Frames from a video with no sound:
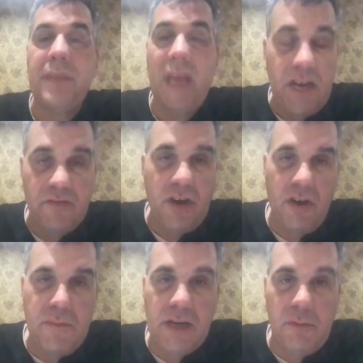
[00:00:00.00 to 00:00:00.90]
At a very
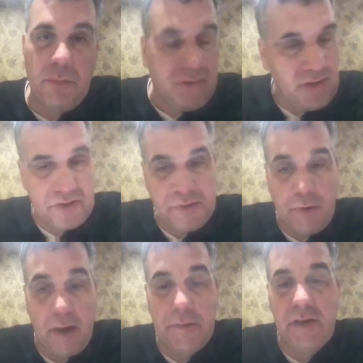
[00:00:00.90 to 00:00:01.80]
minimum, there's also
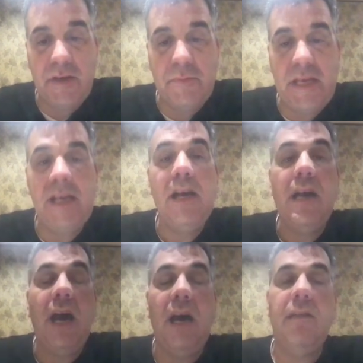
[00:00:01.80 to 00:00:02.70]
probably going to be
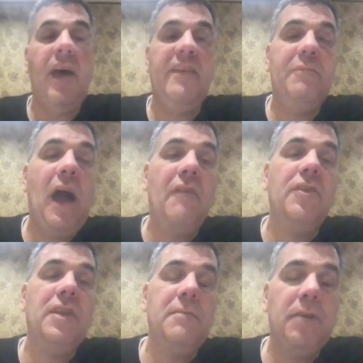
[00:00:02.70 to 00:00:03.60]
a lot of
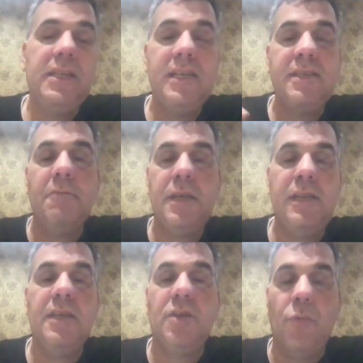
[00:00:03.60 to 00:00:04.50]
poverty. But that's something
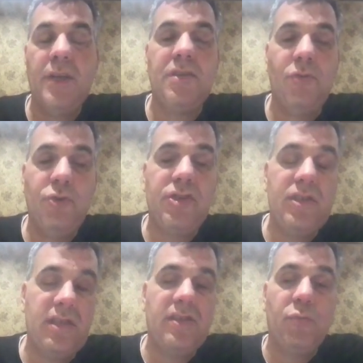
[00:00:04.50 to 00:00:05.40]
that the resolution
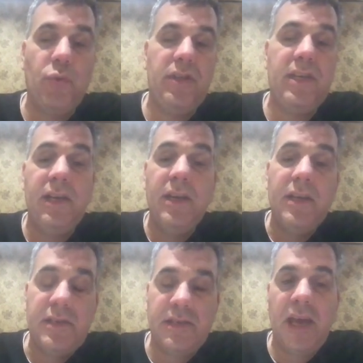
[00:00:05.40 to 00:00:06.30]
doesn't really
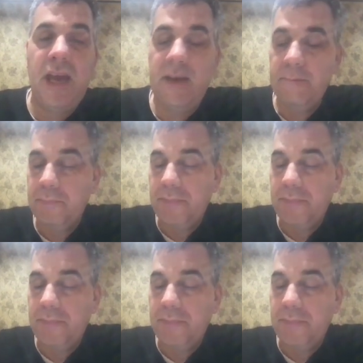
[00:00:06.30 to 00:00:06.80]
say.